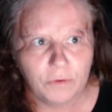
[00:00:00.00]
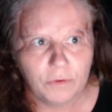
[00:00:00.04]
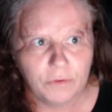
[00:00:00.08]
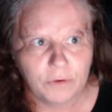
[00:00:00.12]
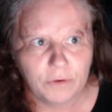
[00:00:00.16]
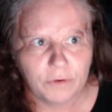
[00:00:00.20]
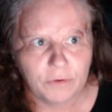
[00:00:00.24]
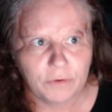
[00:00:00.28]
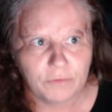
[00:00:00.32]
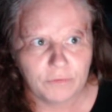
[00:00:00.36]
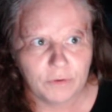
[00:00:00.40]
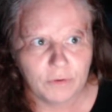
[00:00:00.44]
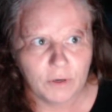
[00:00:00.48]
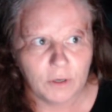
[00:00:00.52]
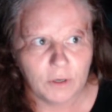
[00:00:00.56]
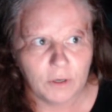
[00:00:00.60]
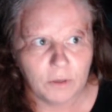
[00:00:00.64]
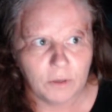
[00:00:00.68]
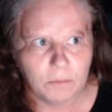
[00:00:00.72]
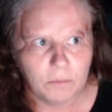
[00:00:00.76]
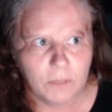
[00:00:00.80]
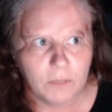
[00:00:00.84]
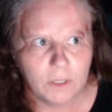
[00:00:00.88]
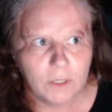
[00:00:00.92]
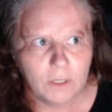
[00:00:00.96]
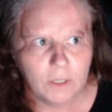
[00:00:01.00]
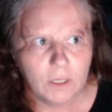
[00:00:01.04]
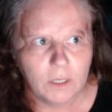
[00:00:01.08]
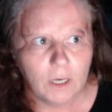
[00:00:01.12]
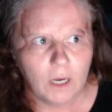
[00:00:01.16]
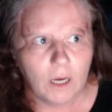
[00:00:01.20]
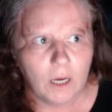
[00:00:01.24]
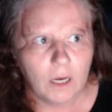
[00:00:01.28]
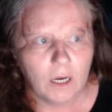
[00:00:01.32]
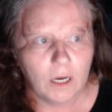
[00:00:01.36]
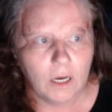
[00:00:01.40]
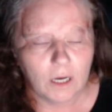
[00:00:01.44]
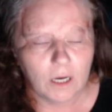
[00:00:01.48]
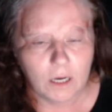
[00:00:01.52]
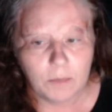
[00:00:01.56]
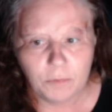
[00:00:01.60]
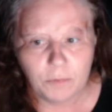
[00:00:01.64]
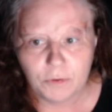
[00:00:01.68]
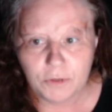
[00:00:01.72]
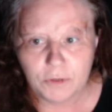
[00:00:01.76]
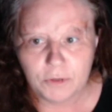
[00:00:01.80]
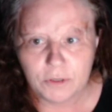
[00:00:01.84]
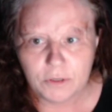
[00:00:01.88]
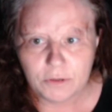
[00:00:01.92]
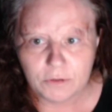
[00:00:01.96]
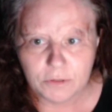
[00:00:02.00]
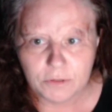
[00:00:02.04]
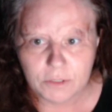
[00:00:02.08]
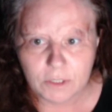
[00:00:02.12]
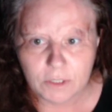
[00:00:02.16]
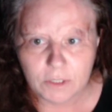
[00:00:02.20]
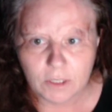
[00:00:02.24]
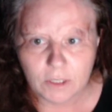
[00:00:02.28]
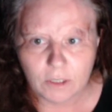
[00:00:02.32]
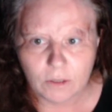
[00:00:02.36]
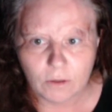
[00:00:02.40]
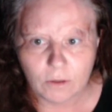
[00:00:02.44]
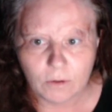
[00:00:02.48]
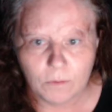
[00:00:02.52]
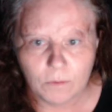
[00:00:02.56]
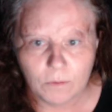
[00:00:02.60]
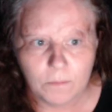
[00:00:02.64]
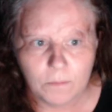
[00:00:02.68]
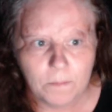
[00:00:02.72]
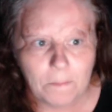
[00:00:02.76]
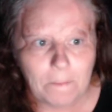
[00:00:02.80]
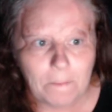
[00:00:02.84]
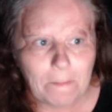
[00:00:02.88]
They're from a couple years ago,